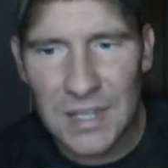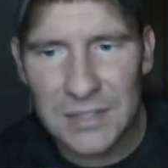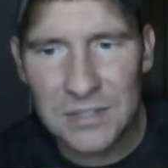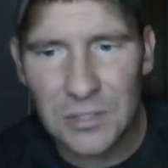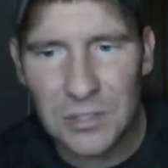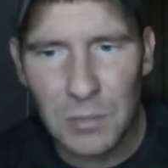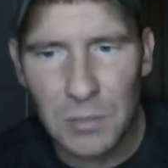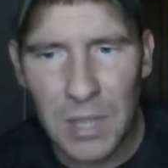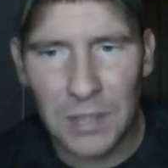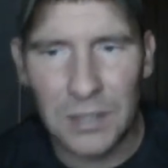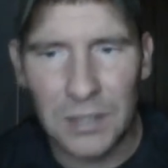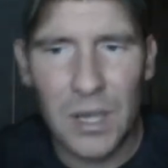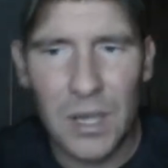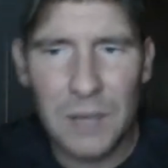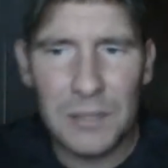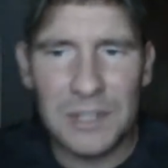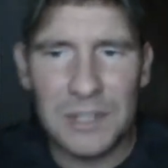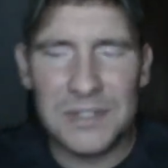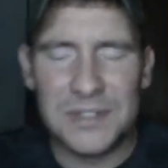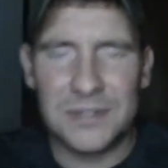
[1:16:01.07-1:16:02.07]
See, my
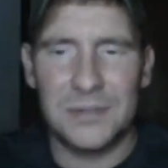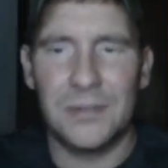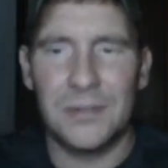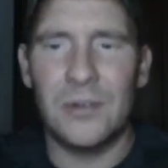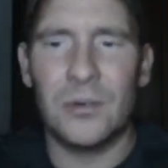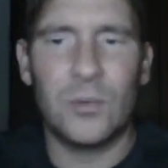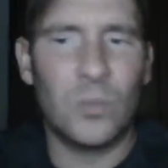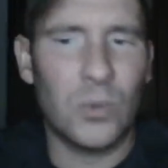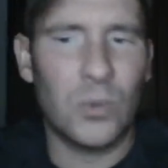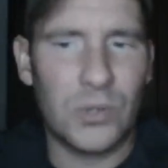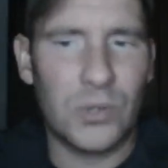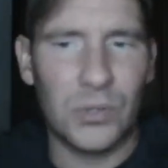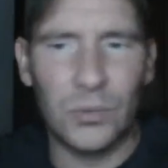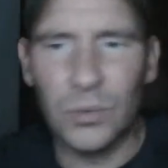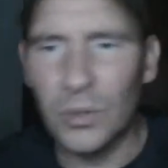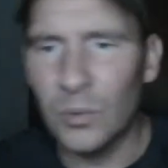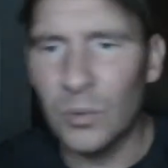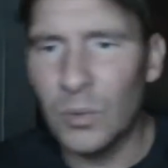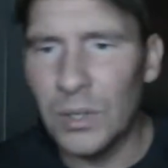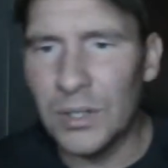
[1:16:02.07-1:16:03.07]
comments aren't working
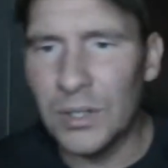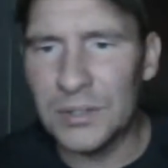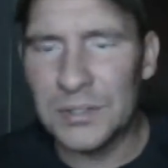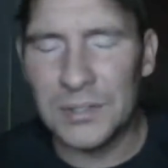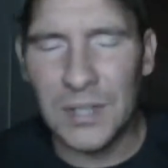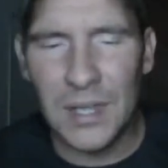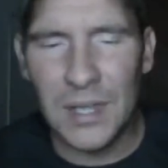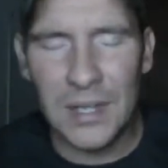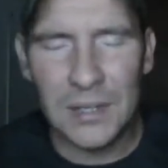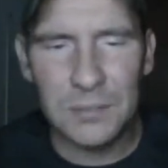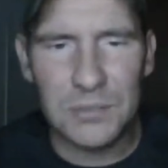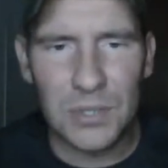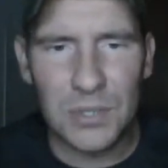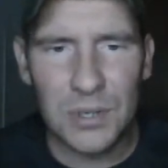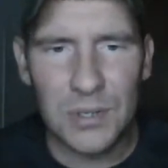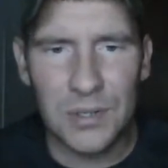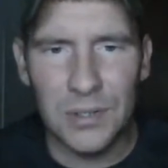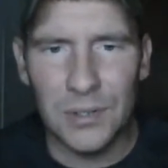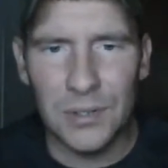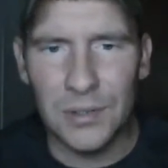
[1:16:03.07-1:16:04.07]
real well tonight. I'm
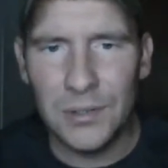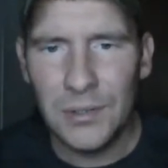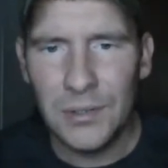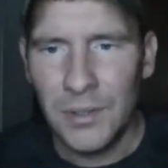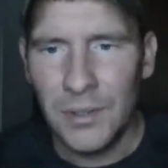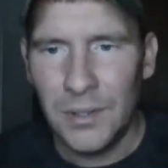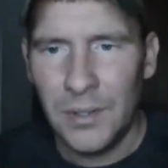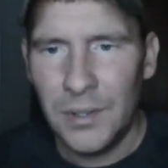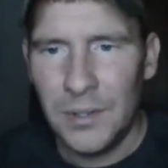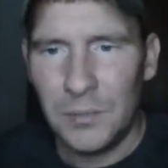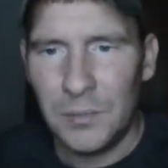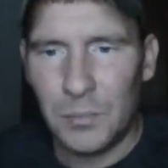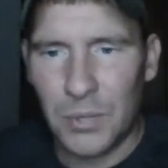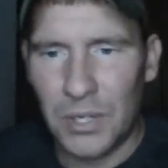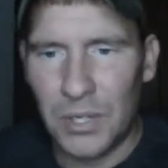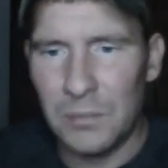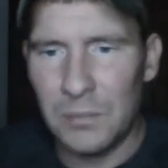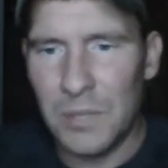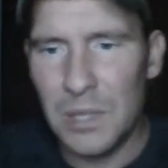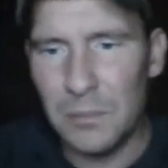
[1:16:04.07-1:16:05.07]
trying to bring
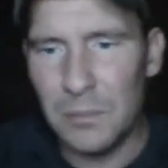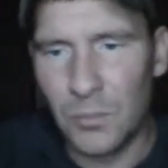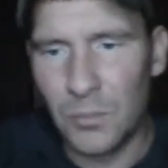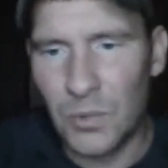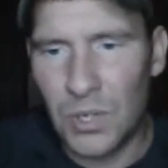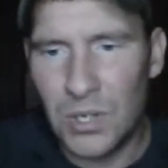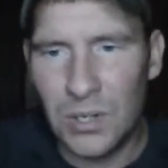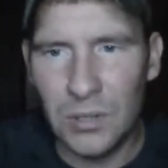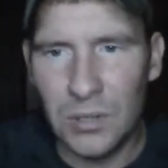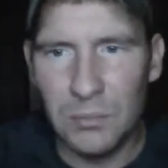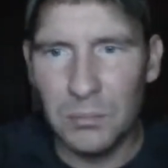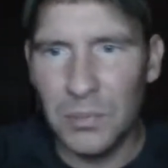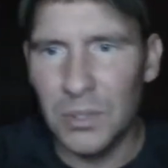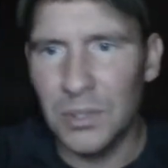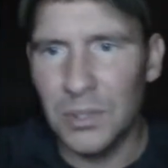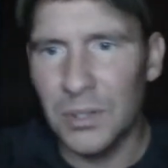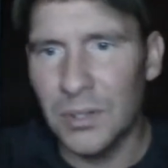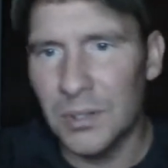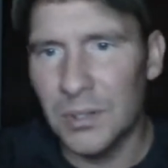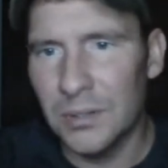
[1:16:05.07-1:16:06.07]
them up and read them,
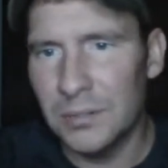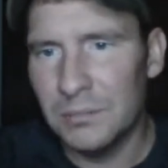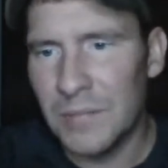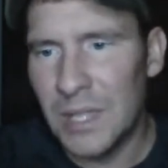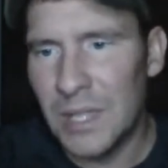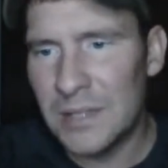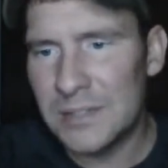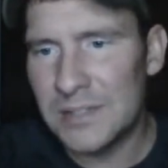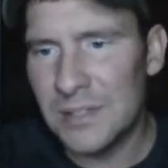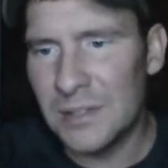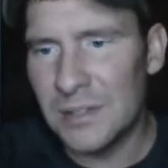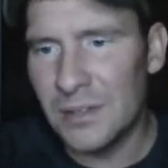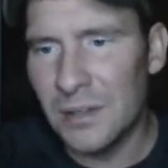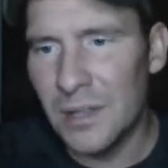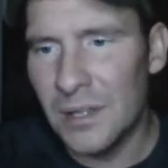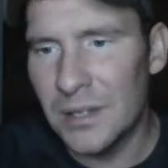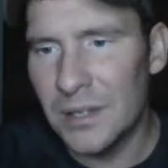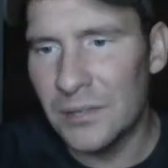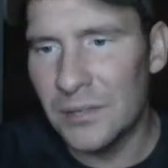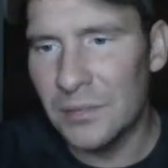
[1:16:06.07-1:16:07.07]
but I'm not seeing a
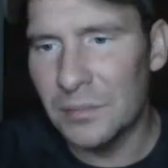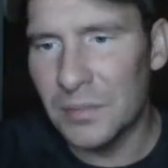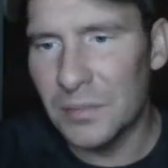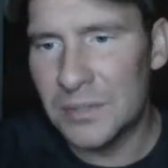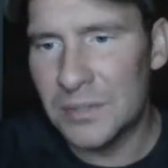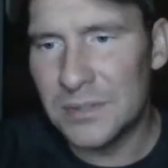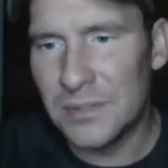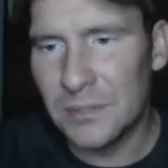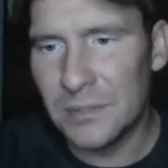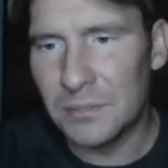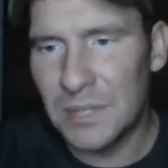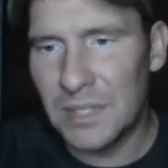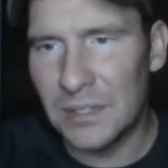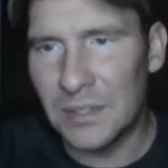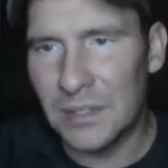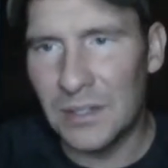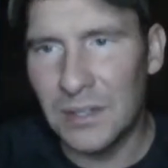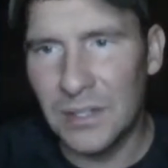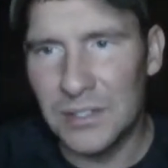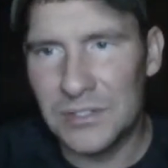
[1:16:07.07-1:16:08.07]
lot of them. I'm
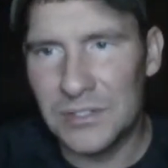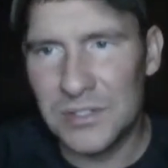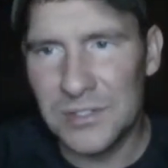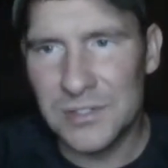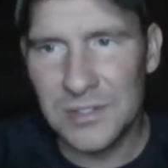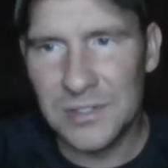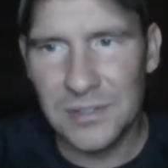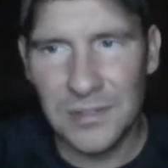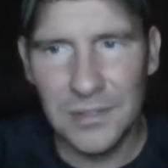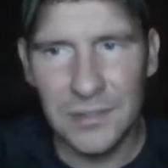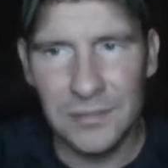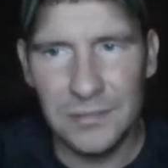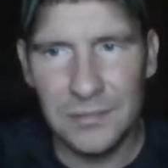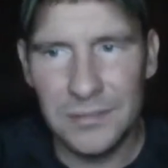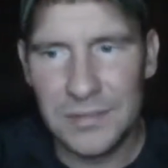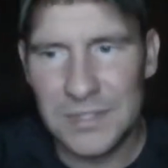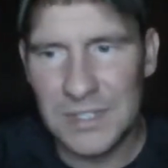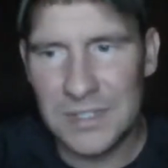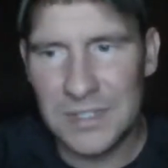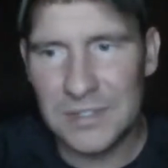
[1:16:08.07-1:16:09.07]
getting glitches in the
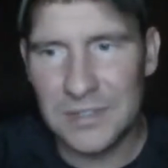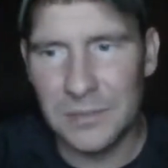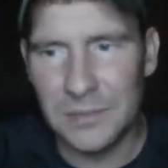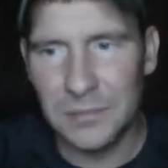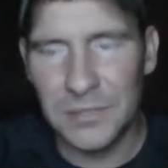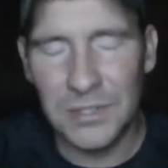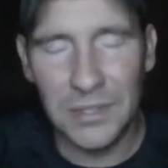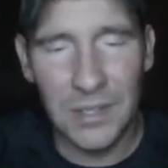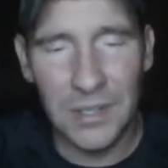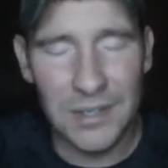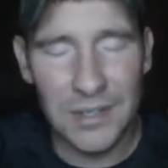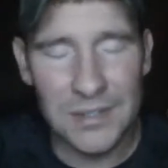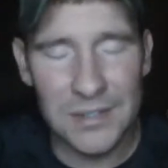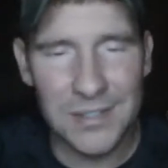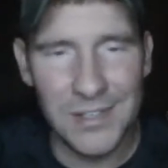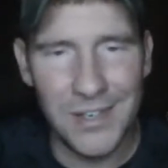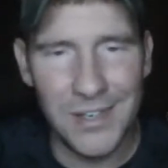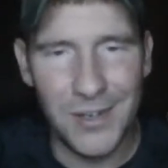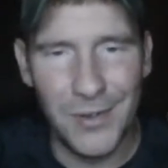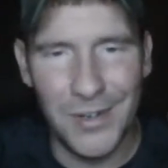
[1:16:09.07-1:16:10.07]
system tonight.
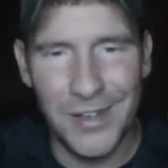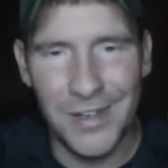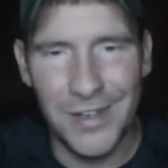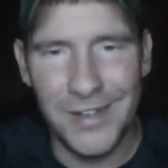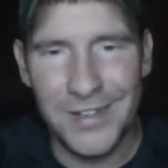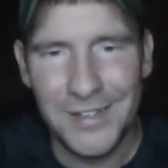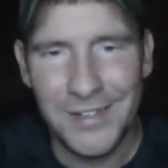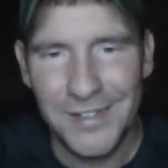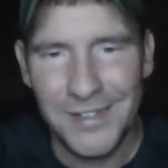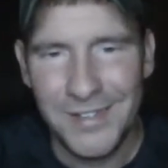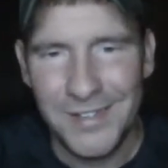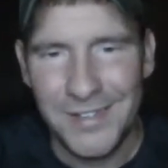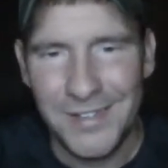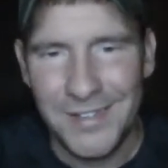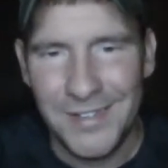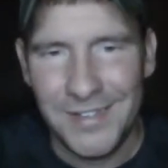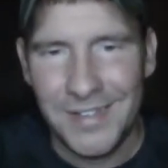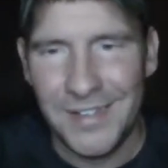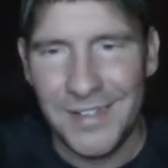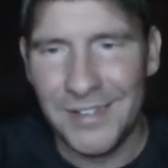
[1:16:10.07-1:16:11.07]
So
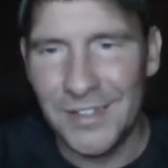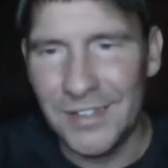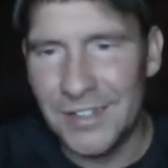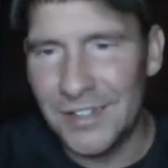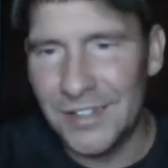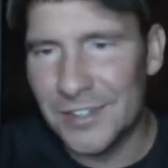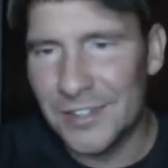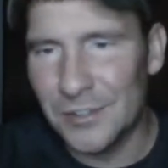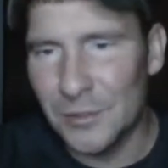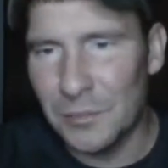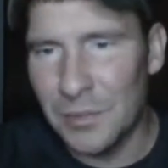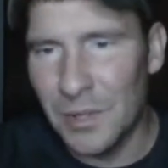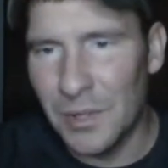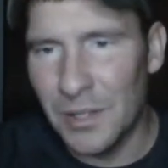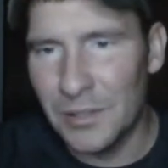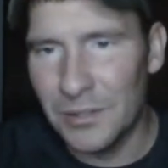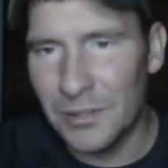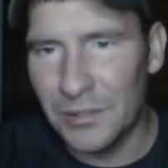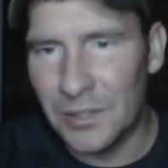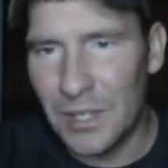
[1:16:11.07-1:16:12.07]
I know I didn't throw a lot
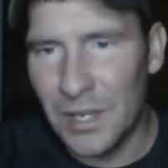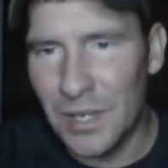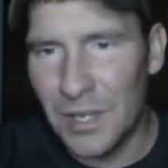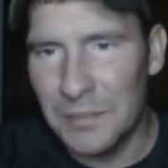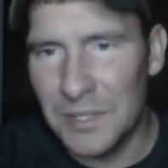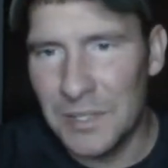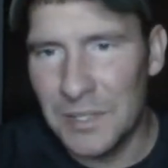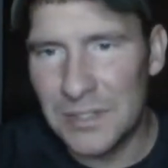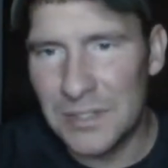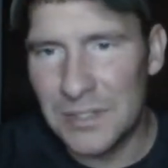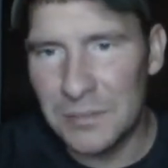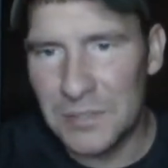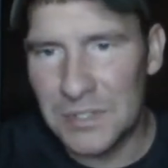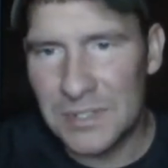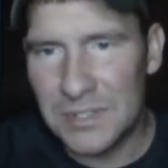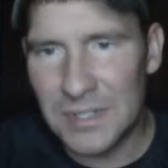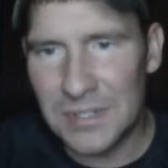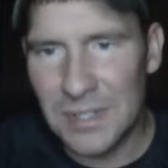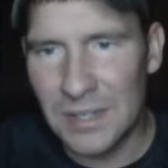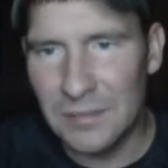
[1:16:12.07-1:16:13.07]
of your comments up just
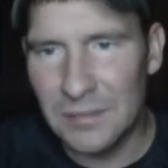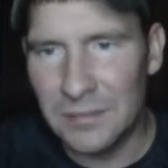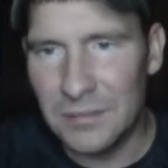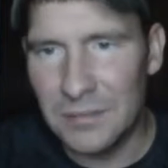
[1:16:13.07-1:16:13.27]
because I